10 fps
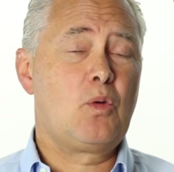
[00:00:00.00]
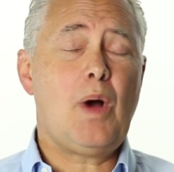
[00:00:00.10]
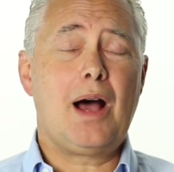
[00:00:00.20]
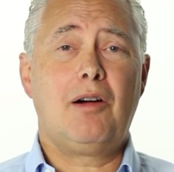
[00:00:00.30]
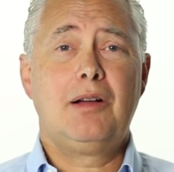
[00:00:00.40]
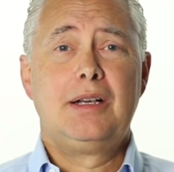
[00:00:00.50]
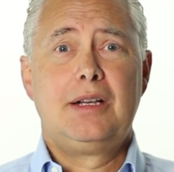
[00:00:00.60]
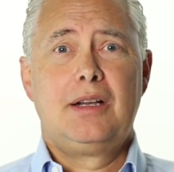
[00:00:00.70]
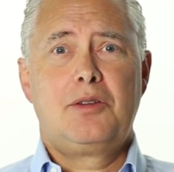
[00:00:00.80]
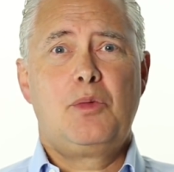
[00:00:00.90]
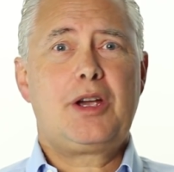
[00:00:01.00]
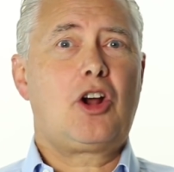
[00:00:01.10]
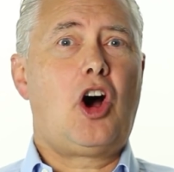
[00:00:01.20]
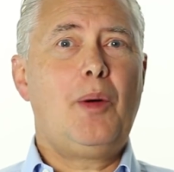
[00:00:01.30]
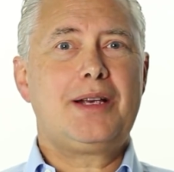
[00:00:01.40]
Well, we
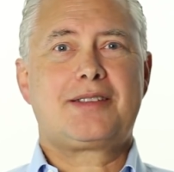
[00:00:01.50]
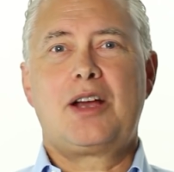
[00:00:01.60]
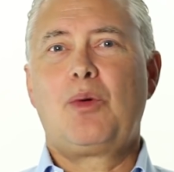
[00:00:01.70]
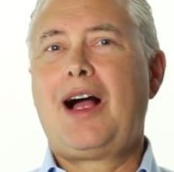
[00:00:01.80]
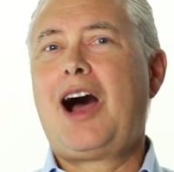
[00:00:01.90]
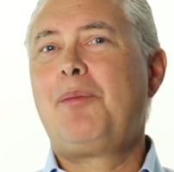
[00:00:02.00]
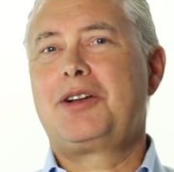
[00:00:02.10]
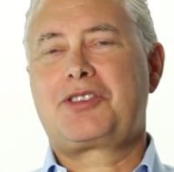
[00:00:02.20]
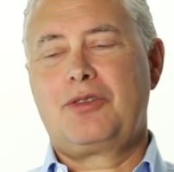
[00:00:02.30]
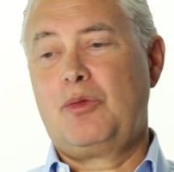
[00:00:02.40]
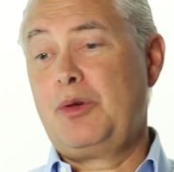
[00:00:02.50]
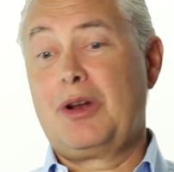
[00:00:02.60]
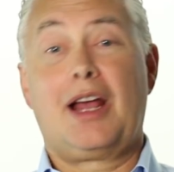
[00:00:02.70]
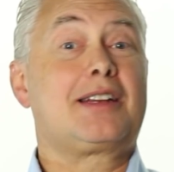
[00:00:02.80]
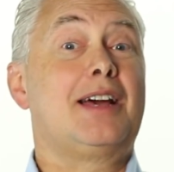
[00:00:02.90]
could always say, well, how much we
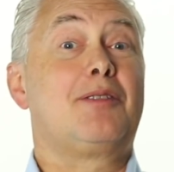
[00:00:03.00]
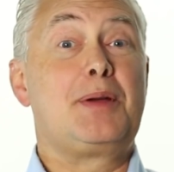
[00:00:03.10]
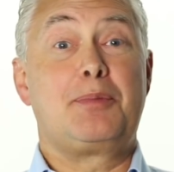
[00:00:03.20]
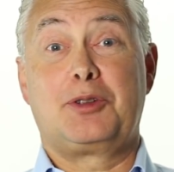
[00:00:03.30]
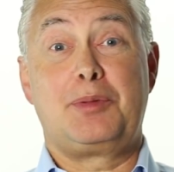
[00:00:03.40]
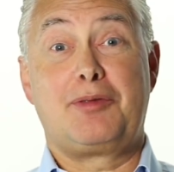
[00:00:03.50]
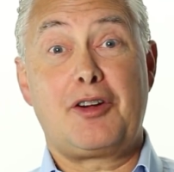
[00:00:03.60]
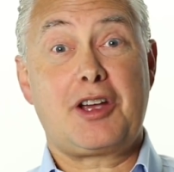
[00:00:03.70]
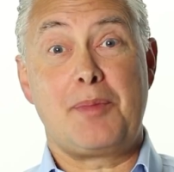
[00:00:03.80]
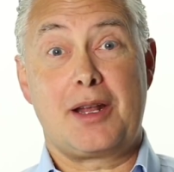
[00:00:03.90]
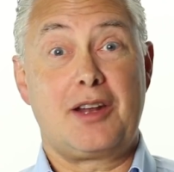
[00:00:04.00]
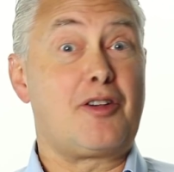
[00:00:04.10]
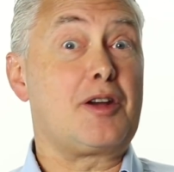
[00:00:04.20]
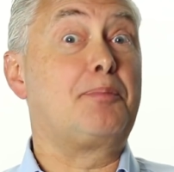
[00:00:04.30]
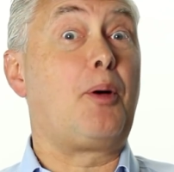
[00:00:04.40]
would like to have people to be very committed,
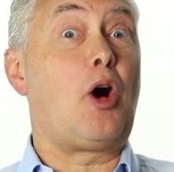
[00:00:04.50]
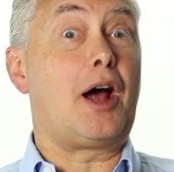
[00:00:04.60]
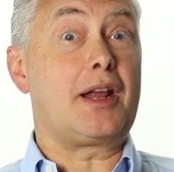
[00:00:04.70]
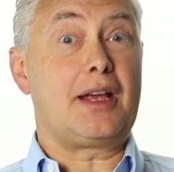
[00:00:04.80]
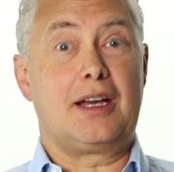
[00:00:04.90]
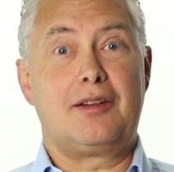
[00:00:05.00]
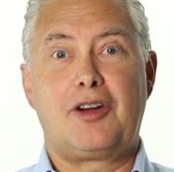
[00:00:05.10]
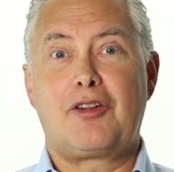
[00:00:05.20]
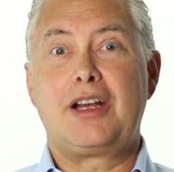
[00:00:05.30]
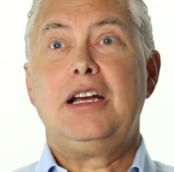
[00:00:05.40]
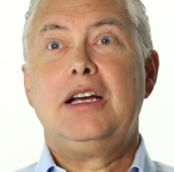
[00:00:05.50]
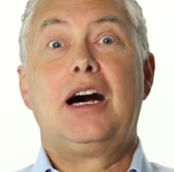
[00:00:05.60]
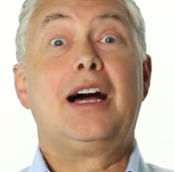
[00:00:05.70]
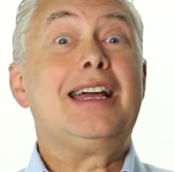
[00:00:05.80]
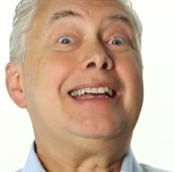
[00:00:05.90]
very bought in, very
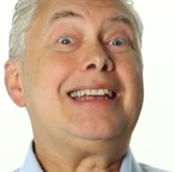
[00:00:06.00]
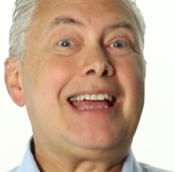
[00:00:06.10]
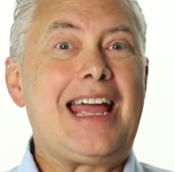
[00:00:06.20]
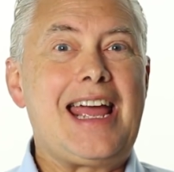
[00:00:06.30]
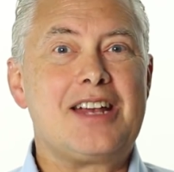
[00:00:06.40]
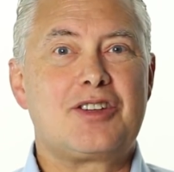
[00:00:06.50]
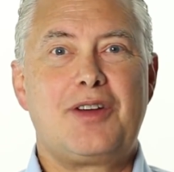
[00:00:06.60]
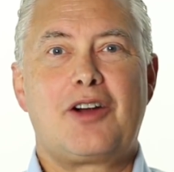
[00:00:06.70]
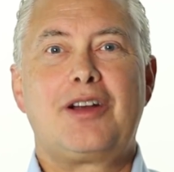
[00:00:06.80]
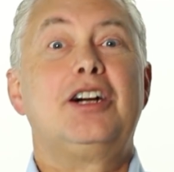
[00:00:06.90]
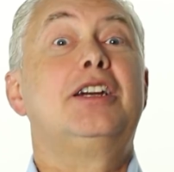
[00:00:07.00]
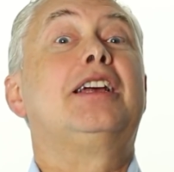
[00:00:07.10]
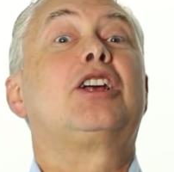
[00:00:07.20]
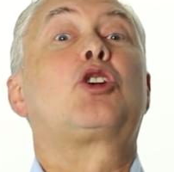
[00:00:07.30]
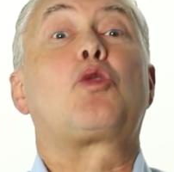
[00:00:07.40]
engaged, very
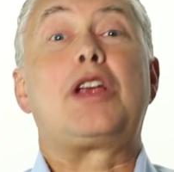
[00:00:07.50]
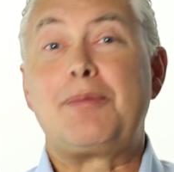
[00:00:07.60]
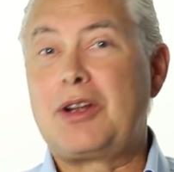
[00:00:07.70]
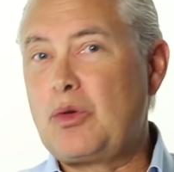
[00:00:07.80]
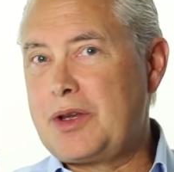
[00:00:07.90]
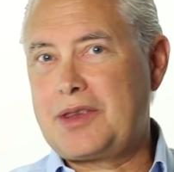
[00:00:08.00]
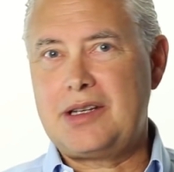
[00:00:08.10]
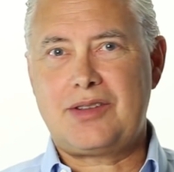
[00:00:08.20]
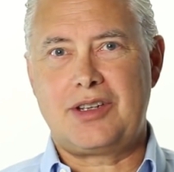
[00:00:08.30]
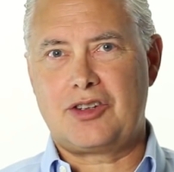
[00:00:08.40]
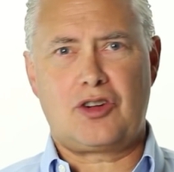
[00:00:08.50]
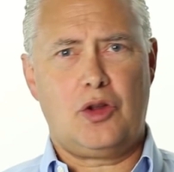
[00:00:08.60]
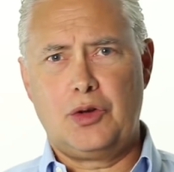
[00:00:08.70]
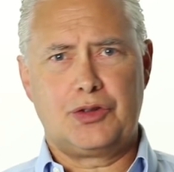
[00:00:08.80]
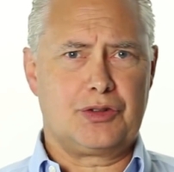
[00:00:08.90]
in agreement with the decision.
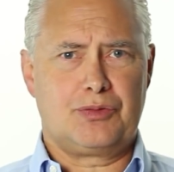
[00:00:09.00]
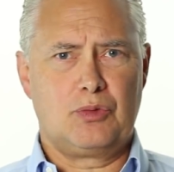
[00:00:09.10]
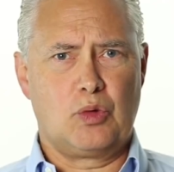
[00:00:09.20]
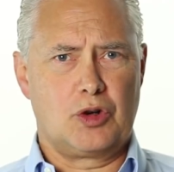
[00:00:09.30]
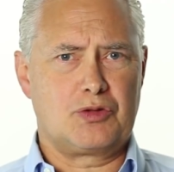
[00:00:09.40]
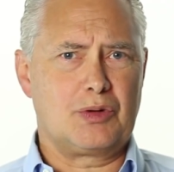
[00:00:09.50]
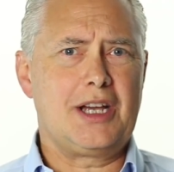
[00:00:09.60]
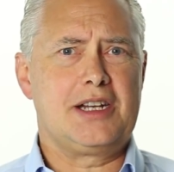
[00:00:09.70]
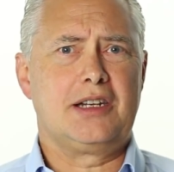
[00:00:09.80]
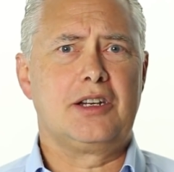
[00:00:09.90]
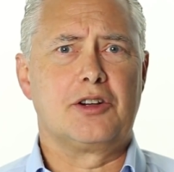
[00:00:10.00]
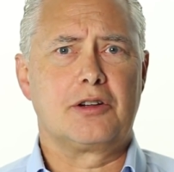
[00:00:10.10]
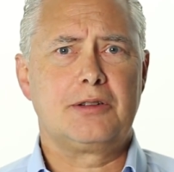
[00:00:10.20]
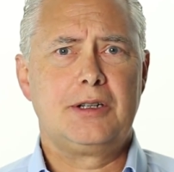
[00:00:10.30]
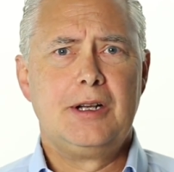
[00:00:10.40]
All those are words related
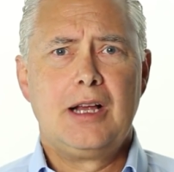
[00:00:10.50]
here.